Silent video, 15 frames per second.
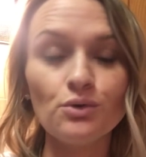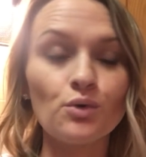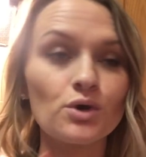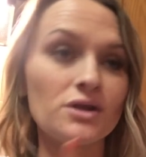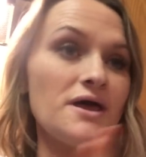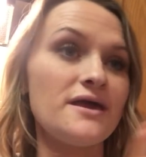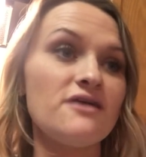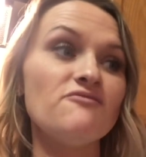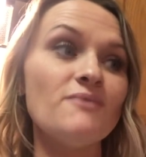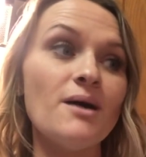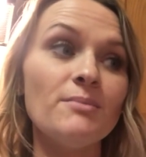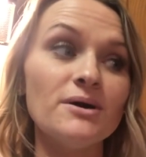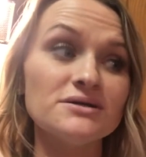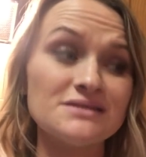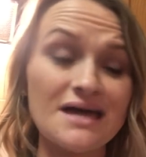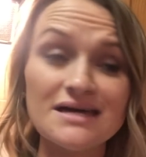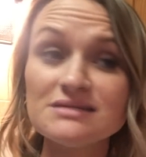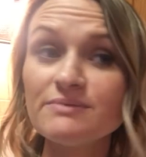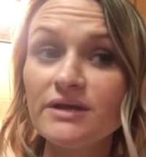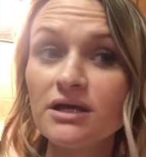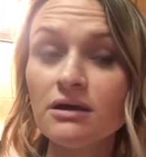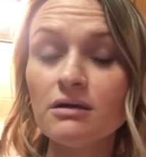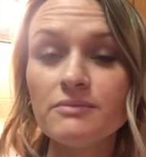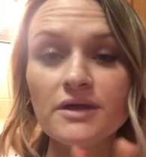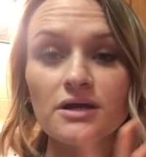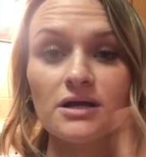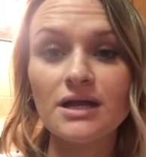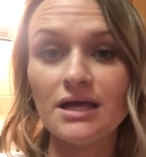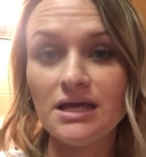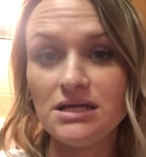or like if my boss asks me to come
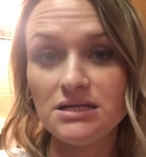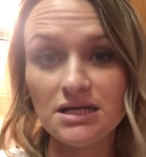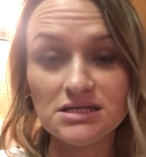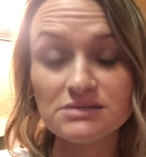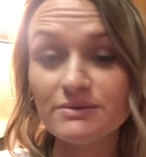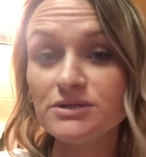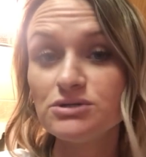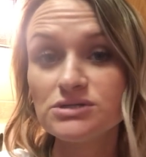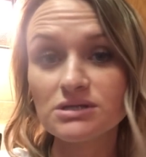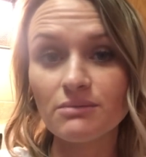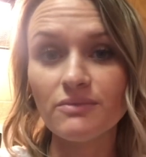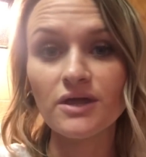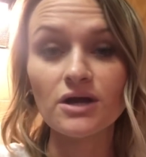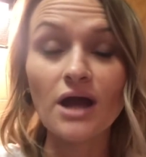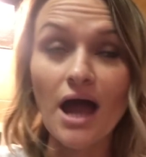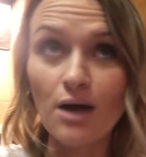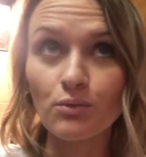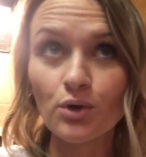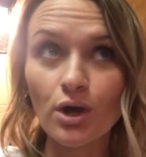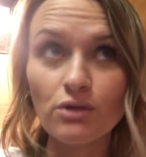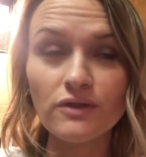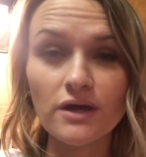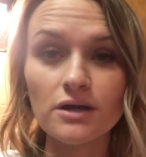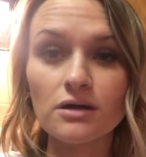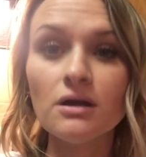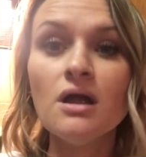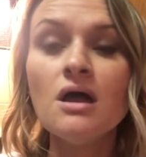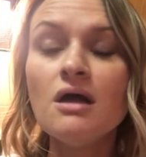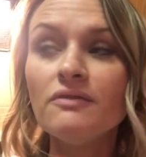there and he needs me to do something there, I will go there.